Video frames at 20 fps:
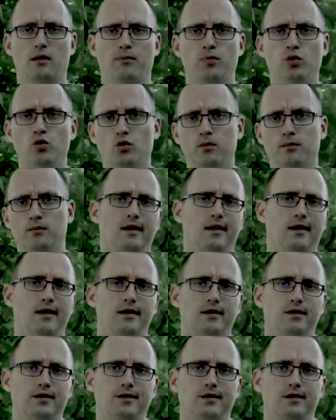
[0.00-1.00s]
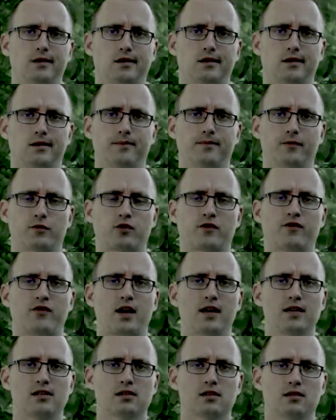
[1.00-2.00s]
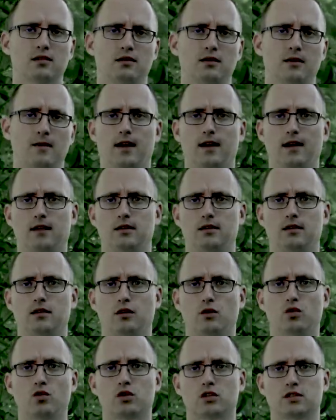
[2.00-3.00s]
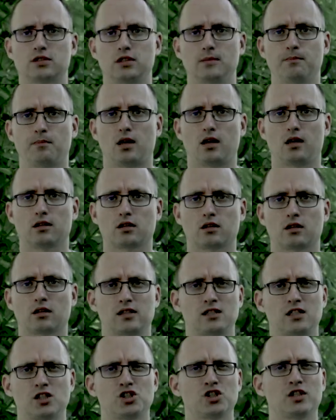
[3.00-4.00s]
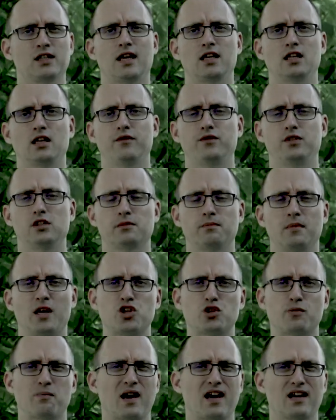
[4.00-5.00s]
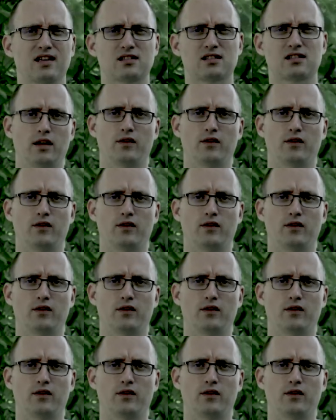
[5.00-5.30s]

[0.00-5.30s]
PUM, and Raiffeisen, and UKRSIB Bank, essentially any of these major banks.